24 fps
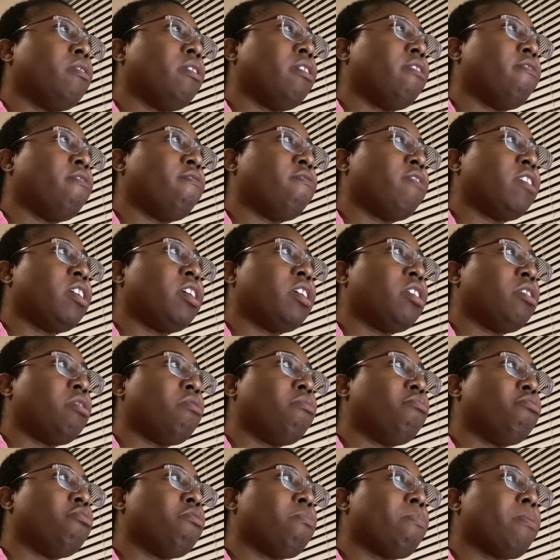a vegan
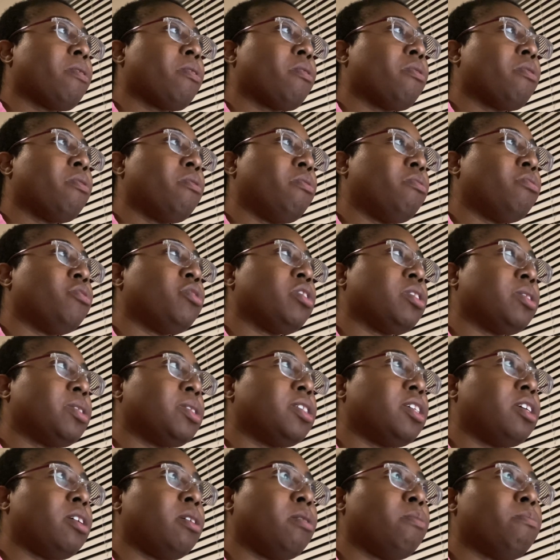YouTuber who just
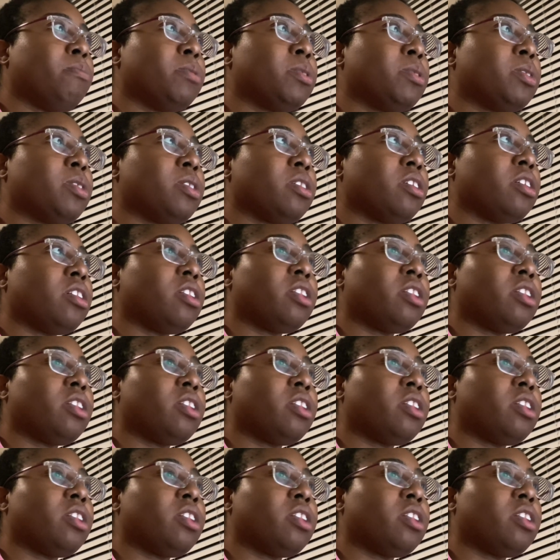seems